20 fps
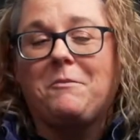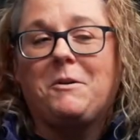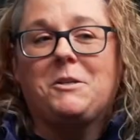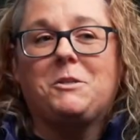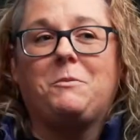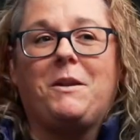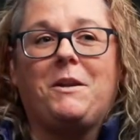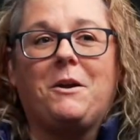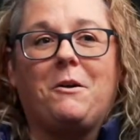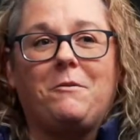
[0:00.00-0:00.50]

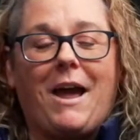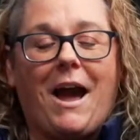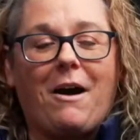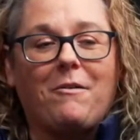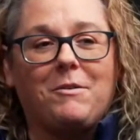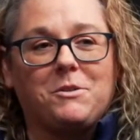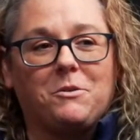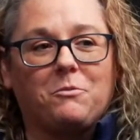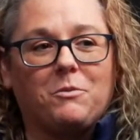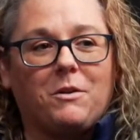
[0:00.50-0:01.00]
which we know
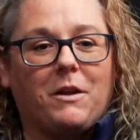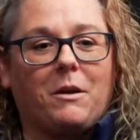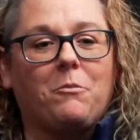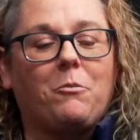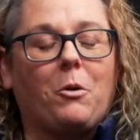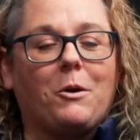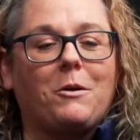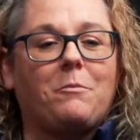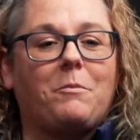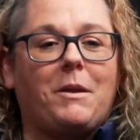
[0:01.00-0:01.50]
now is a really
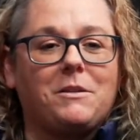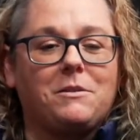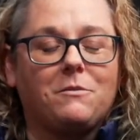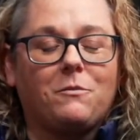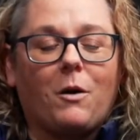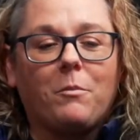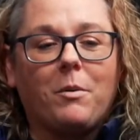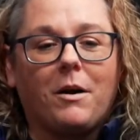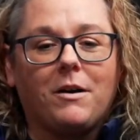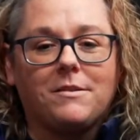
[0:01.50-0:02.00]
important piece of
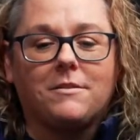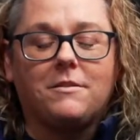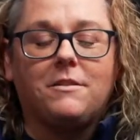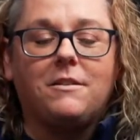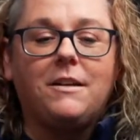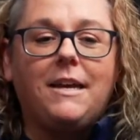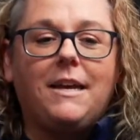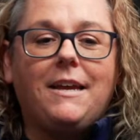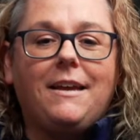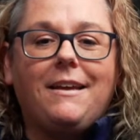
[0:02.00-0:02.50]
our puzzle.